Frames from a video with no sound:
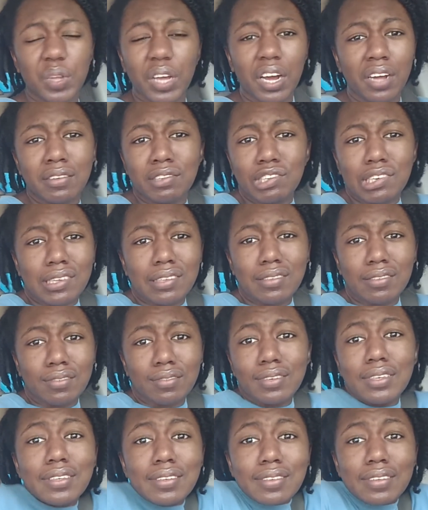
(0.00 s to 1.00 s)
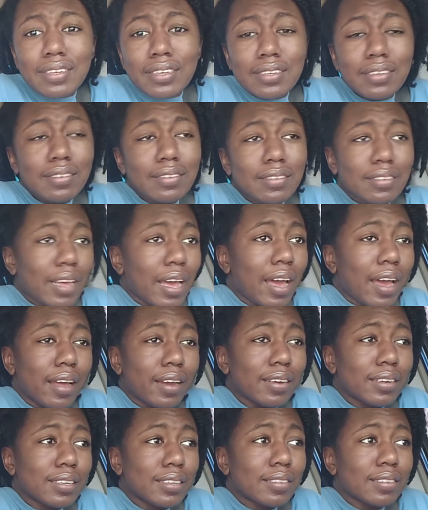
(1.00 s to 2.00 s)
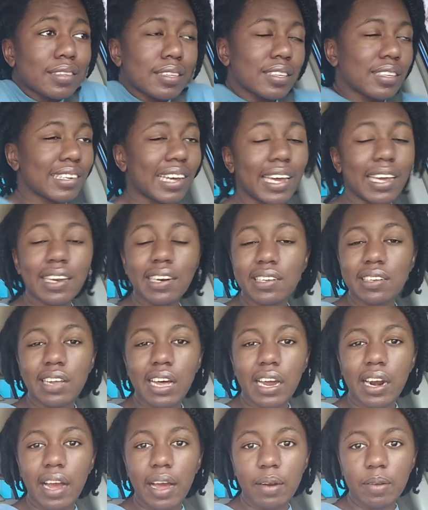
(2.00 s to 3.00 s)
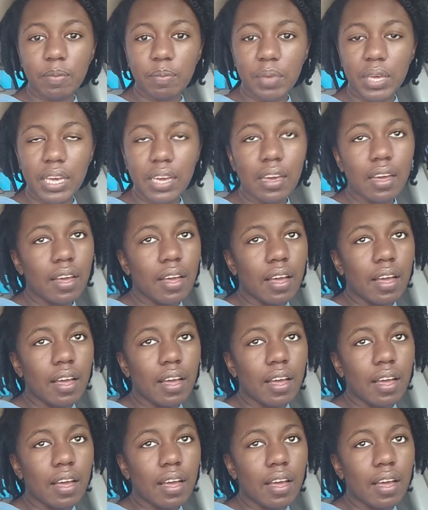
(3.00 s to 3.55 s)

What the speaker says: unjust reasons, and it's taken a lot out of me